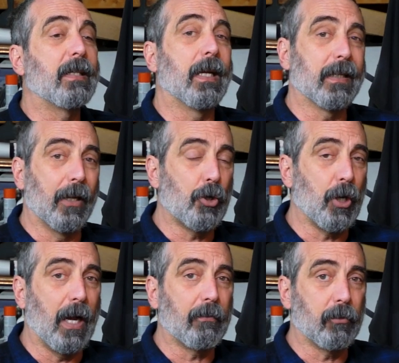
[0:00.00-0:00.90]
to take that
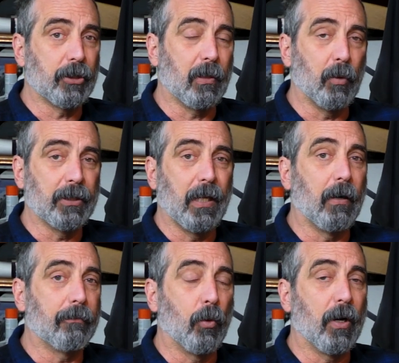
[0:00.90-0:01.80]
shot for some reason
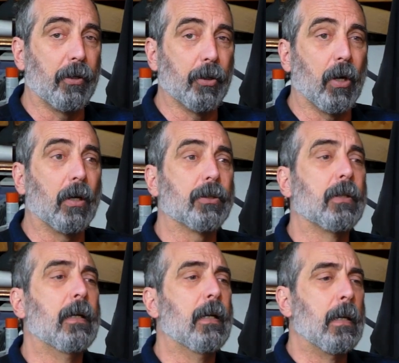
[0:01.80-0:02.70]
out at 400 yards,
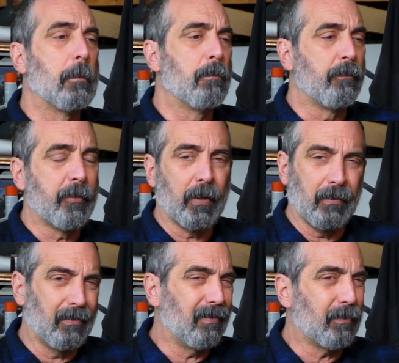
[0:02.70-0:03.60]

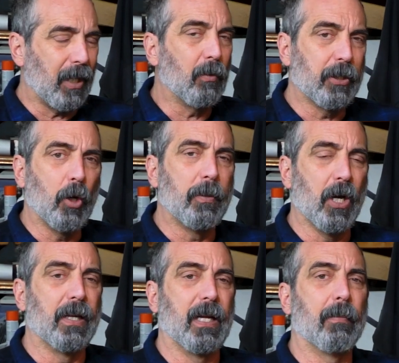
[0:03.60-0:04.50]
probably wouldn't go
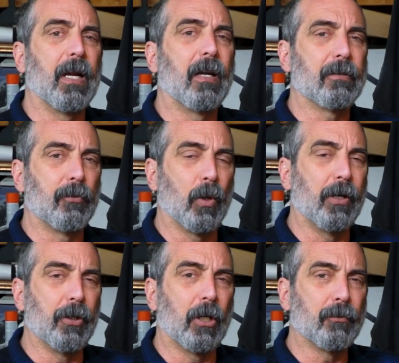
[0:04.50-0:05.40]
beyond that, but out to
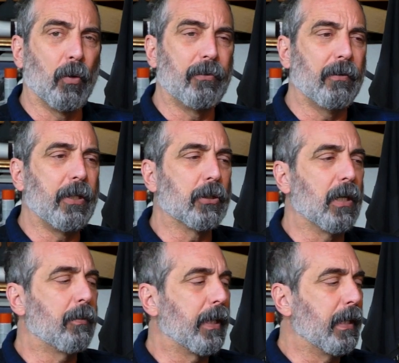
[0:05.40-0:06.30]
400 yards, 450 or
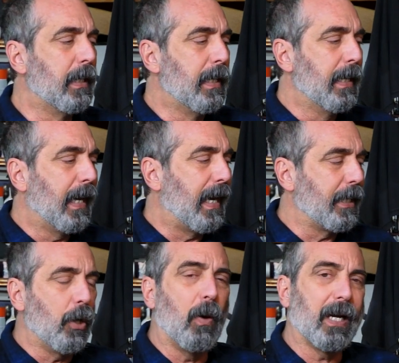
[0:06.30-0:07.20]
something,
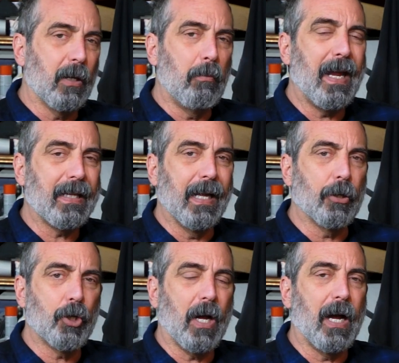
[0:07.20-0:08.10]
I know I can make
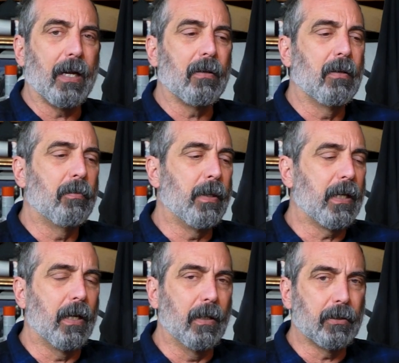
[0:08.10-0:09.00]
that shot
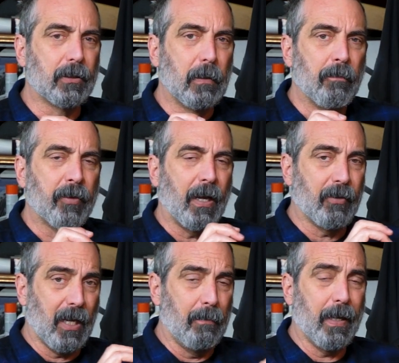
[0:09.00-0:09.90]
because I've
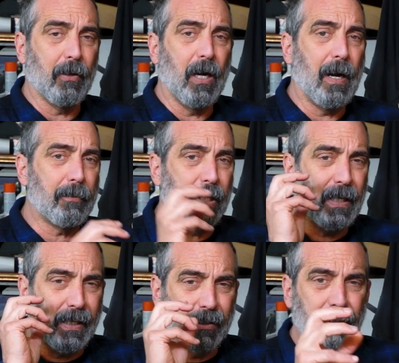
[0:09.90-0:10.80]
got a better optic.
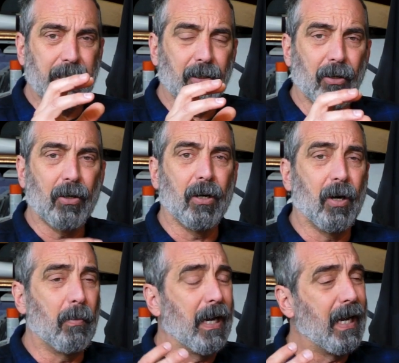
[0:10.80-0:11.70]
I can see a little
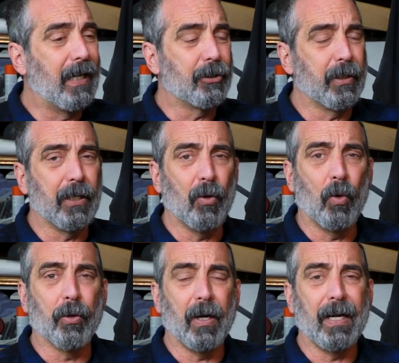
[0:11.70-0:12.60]
clearer. My eyes are getting
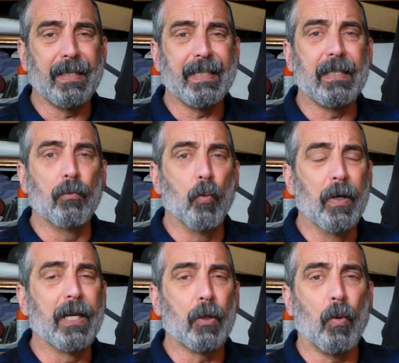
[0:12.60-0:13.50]
older. I need
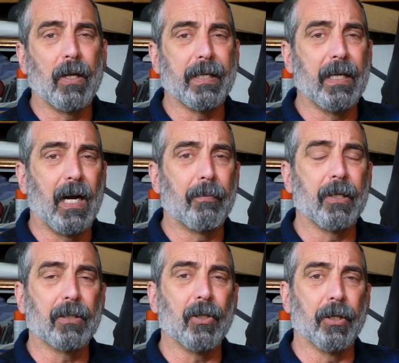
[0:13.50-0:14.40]
really quality
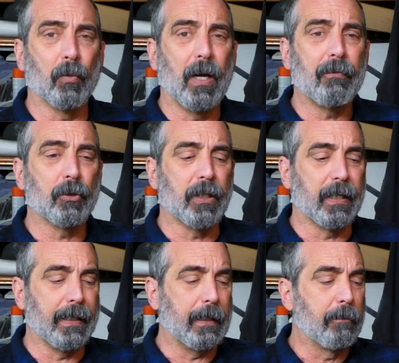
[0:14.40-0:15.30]
optics on the rifles that I
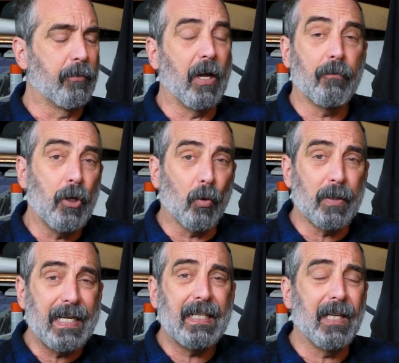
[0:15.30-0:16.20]
get. Now, if you don't
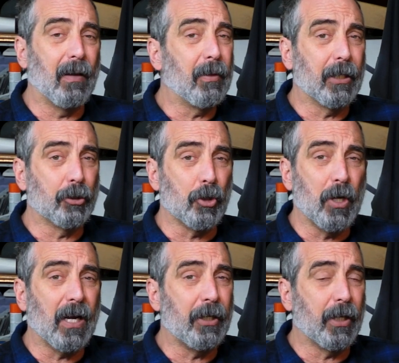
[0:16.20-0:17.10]
need that because you're
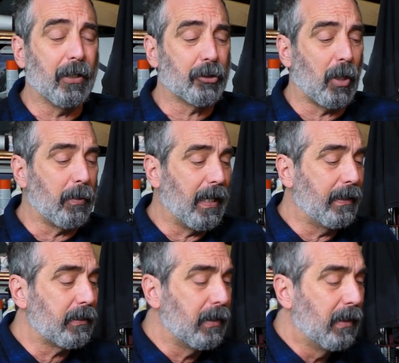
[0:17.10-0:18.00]
young and you got sharp eyes,